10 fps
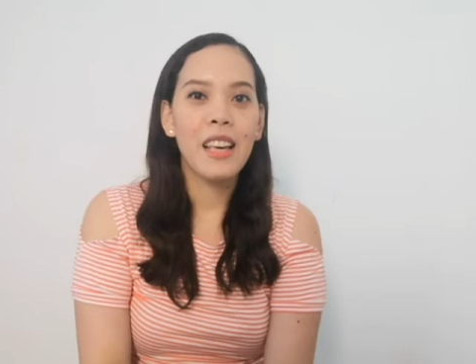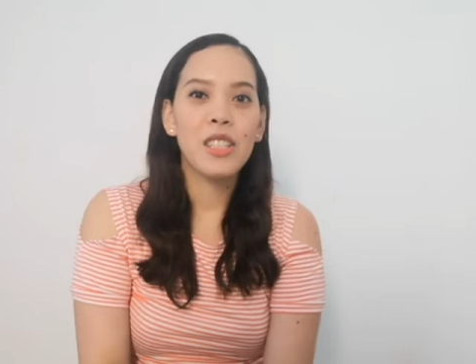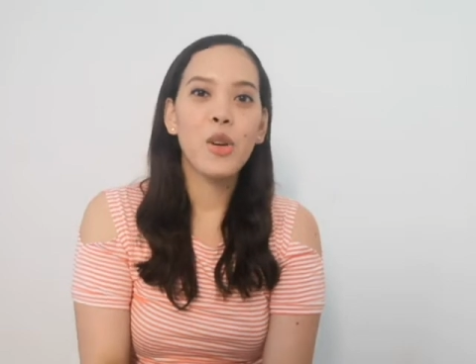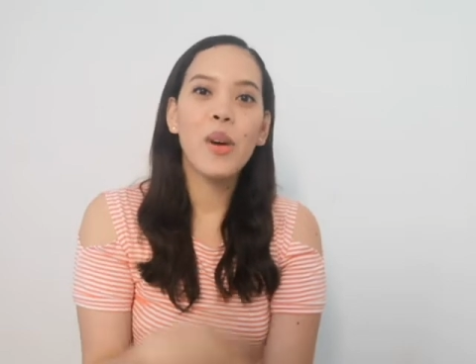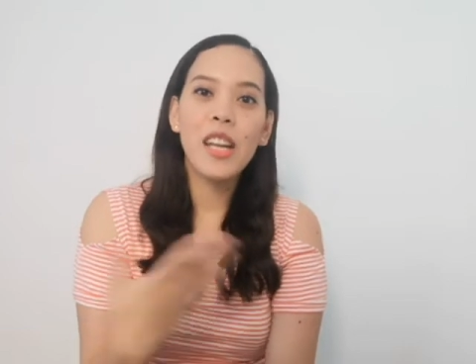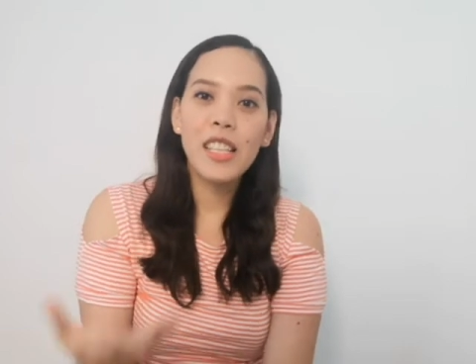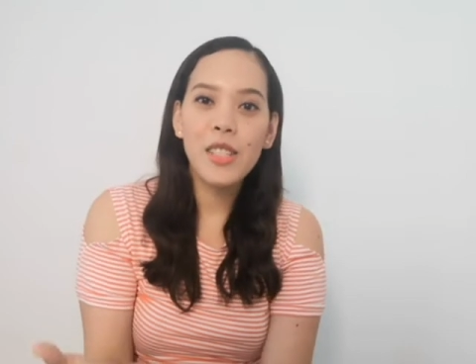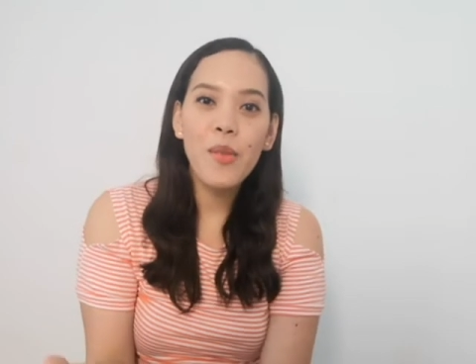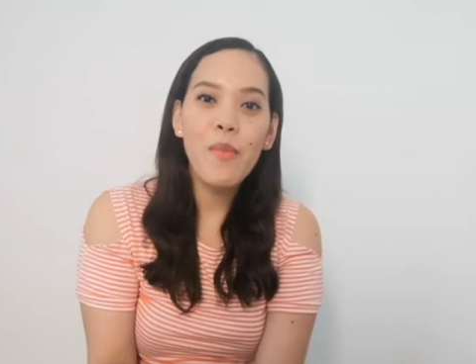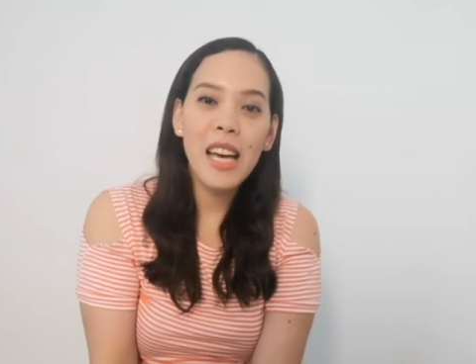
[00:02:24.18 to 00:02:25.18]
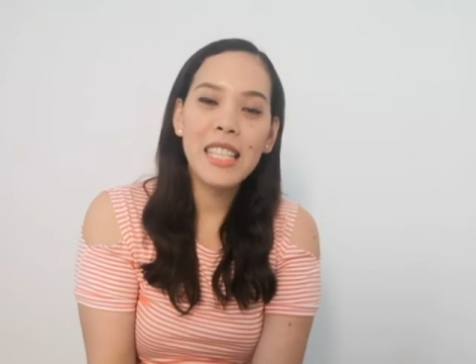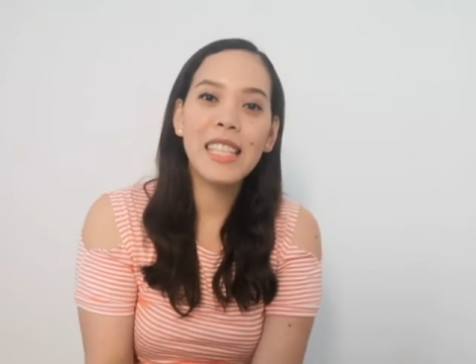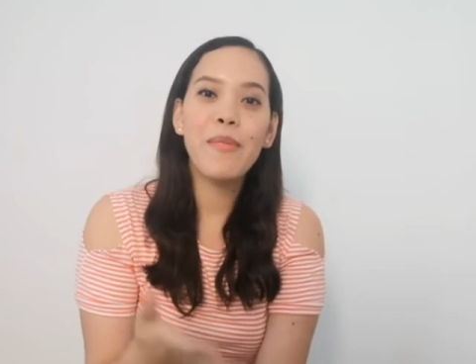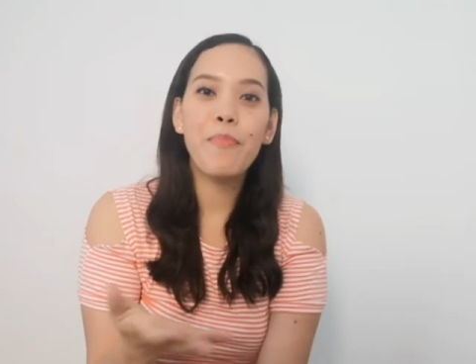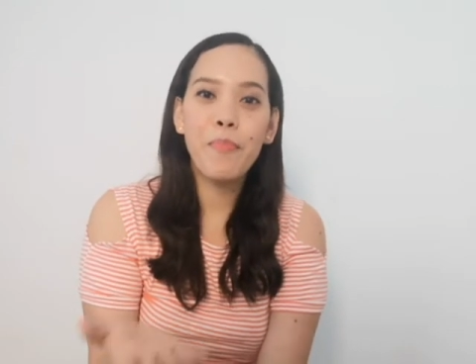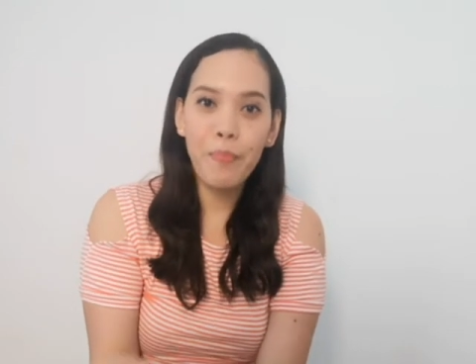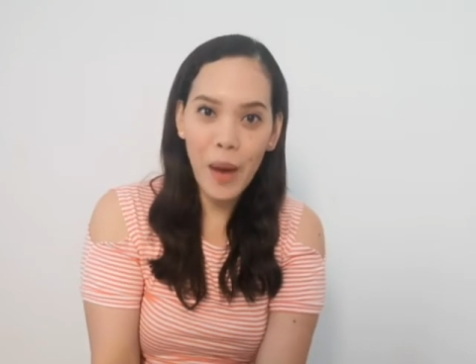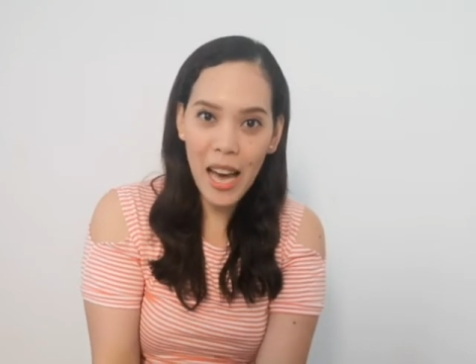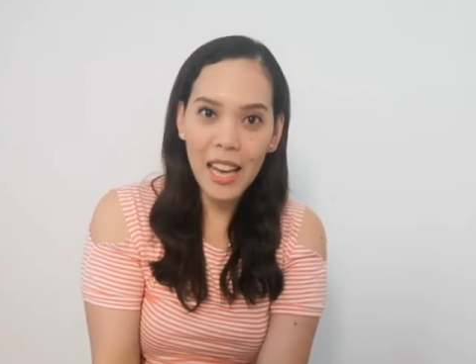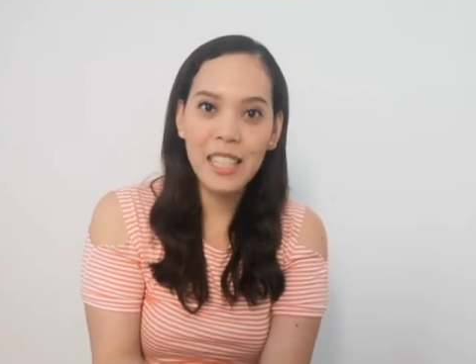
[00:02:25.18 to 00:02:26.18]
So when I saw Max
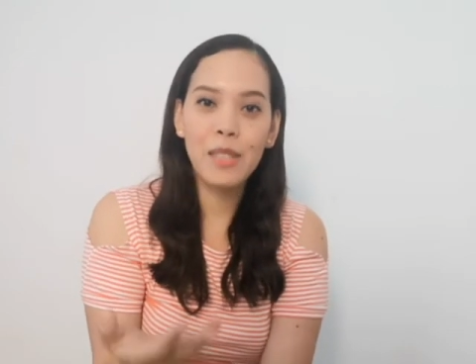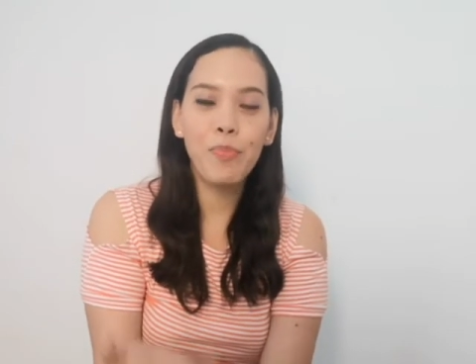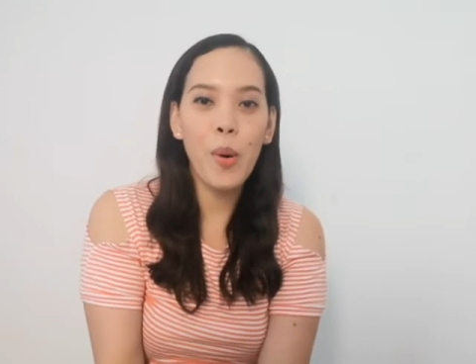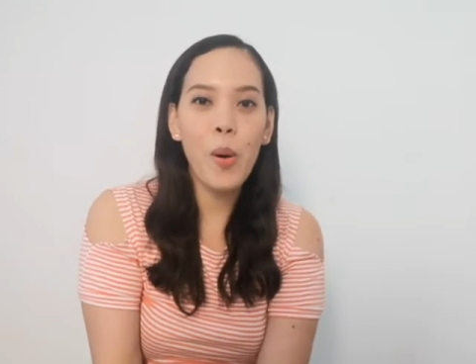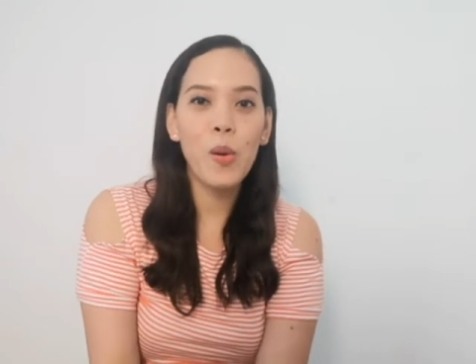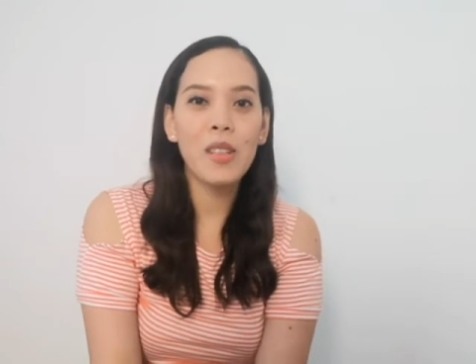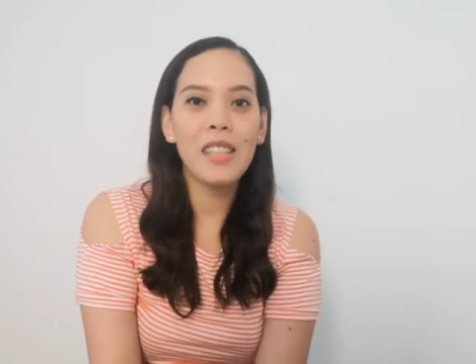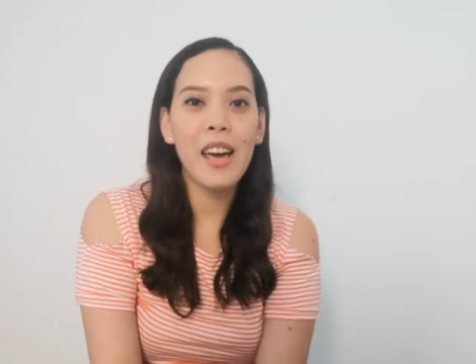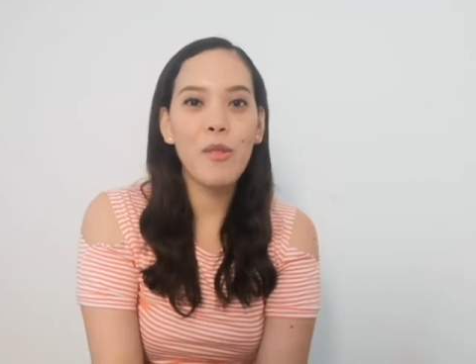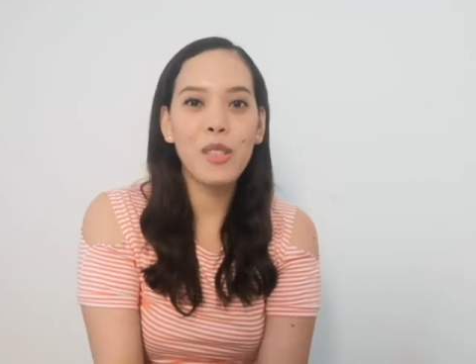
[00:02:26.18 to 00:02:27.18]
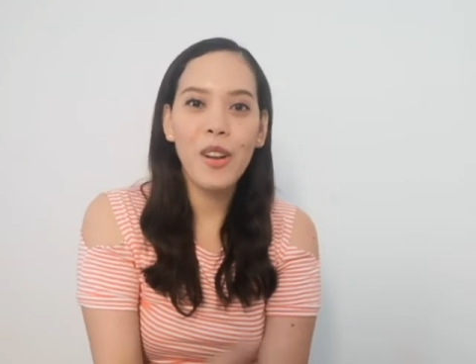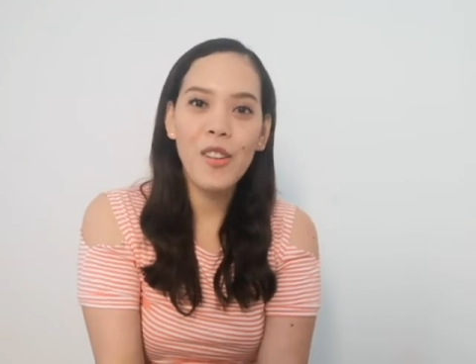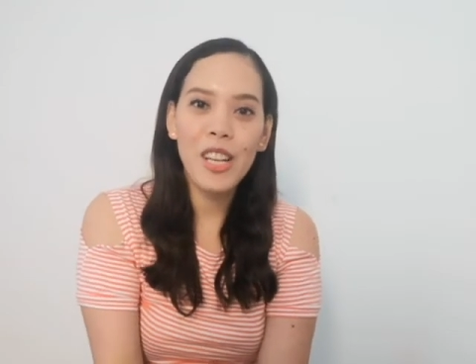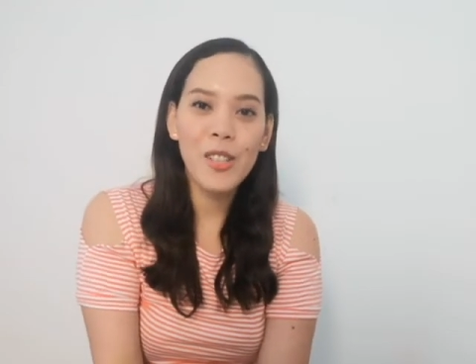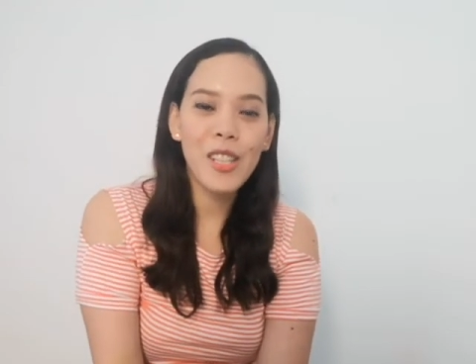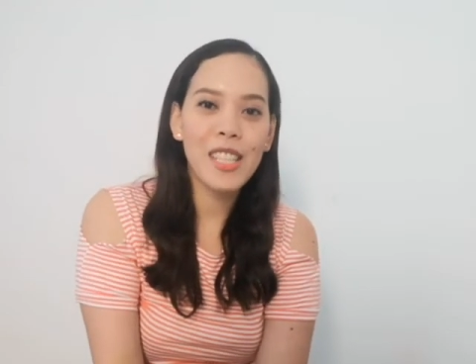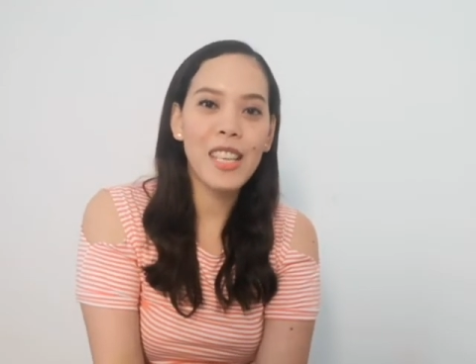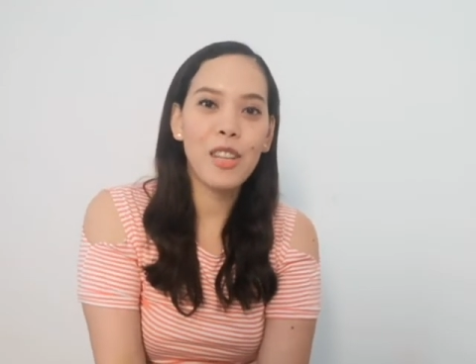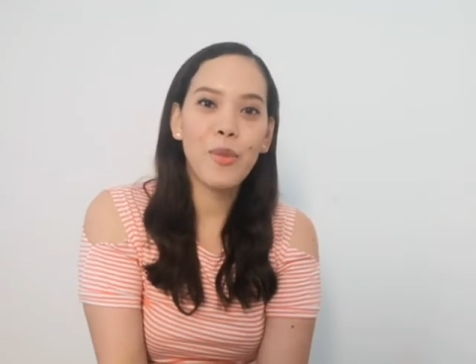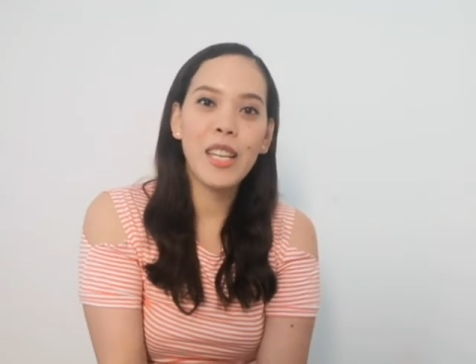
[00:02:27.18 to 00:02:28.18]
Limpag's post, I was very
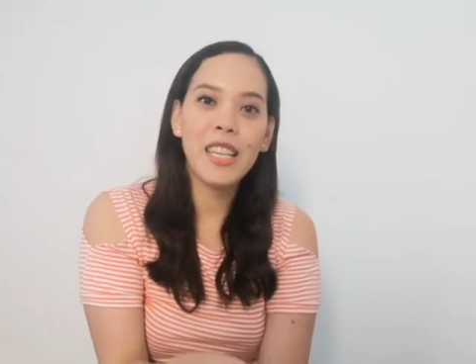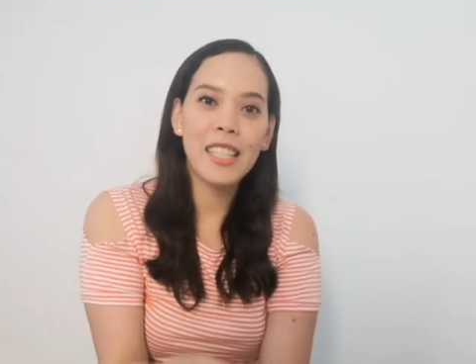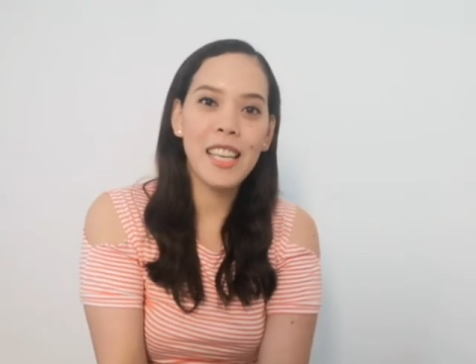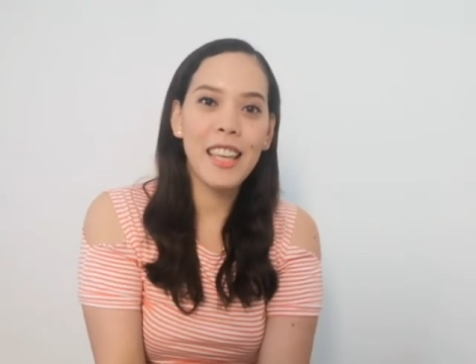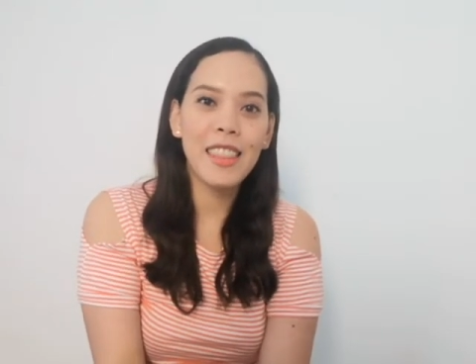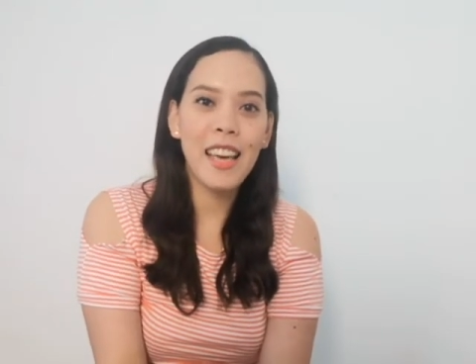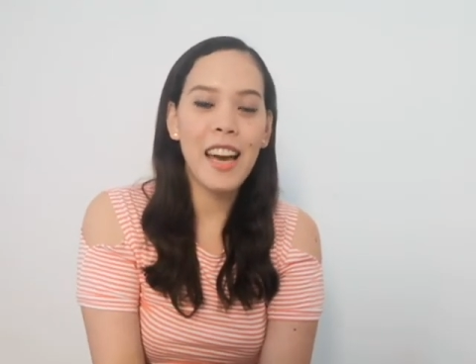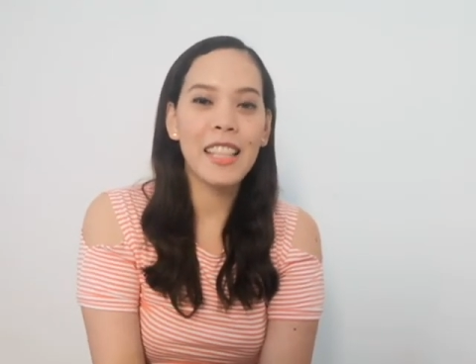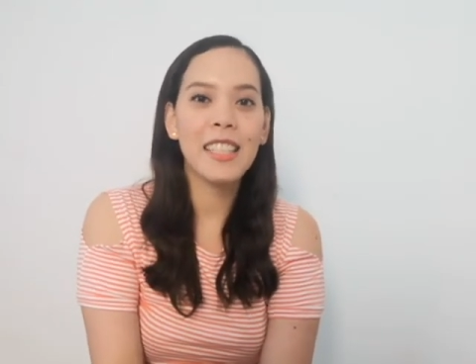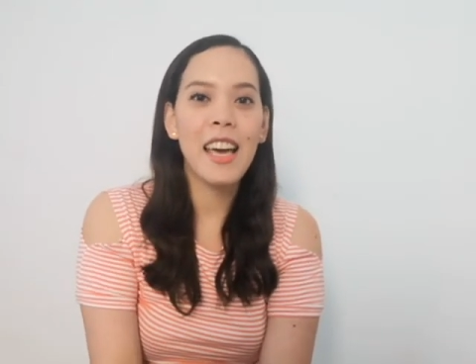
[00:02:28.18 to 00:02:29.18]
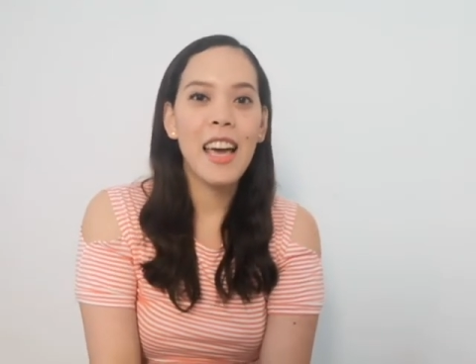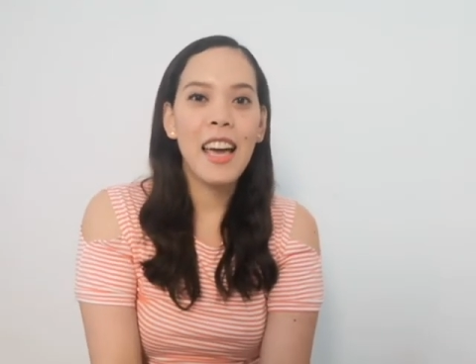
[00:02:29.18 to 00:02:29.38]
interested when he said that